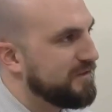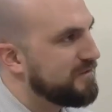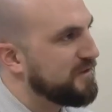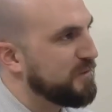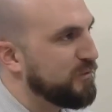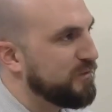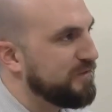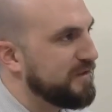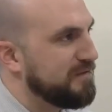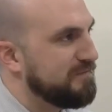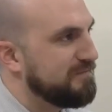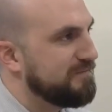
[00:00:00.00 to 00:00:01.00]
on a steep
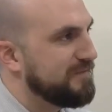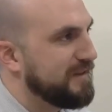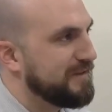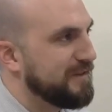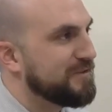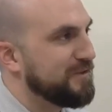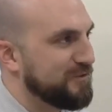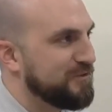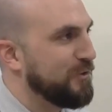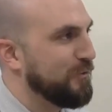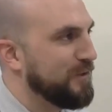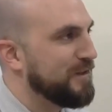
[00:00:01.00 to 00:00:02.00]
ravine. Yeah, that's true.
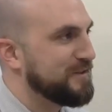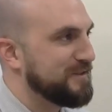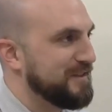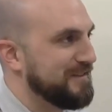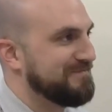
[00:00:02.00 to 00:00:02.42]
Nowhere else to.